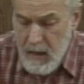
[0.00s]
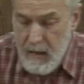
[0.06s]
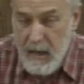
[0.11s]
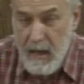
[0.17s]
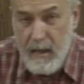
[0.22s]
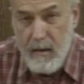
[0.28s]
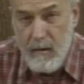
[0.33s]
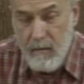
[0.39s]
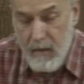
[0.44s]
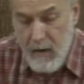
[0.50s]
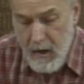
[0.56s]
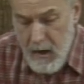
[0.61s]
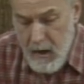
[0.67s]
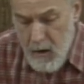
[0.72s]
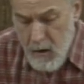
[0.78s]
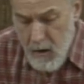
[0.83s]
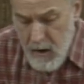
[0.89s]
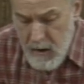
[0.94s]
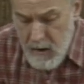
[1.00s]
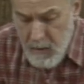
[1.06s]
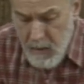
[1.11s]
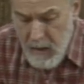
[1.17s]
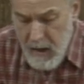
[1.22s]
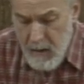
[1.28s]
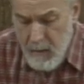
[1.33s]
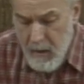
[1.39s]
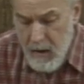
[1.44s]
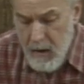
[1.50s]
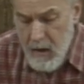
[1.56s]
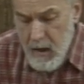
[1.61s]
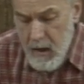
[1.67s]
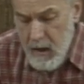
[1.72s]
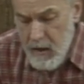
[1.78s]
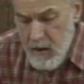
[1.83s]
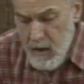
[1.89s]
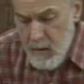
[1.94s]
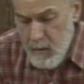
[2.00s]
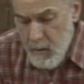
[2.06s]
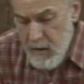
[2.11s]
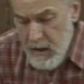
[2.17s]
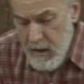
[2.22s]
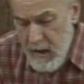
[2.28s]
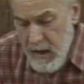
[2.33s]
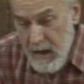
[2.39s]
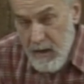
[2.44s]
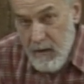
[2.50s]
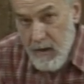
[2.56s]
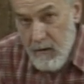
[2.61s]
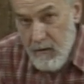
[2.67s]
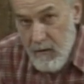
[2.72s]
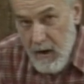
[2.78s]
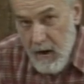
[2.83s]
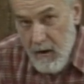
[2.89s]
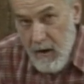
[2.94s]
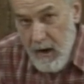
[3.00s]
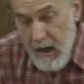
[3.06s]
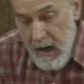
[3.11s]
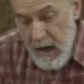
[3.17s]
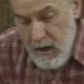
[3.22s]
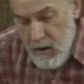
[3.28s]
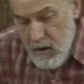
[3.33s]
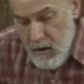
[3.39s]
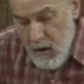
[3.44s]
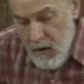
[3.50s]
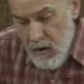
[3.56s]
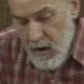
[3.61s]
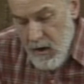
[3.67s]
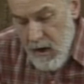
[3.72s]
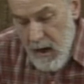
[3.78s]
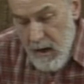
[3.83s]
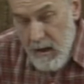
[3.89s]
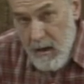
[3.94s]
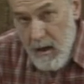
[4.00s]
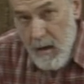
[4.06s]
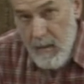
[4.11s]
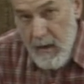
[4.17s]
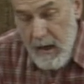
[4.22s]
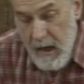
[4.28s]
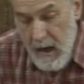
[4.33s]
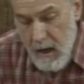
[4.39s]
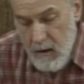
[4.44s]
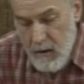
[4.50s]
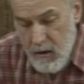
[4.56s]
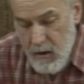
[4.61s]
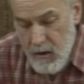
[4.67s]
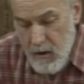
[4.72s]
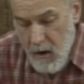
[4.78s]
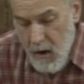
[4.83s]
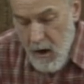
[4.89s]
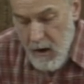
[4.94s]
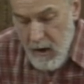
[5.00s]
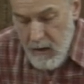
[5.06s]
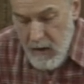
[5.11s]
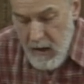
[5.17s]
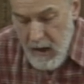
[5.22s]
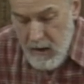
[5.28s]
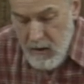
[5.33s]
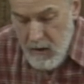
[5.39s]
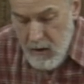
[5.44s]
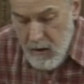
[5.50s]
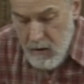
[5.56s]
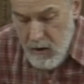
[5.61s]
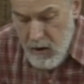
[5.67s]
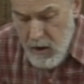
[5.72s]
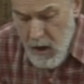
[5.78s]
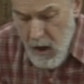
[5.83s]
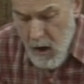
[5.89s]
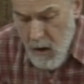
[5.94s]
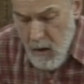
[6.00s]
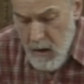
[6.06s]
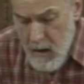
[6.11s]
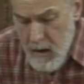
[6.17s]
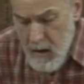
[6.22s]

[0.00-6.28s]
Take some very coarse paper, just protect the very edge so you're not coming out and scarring the edge that'll show.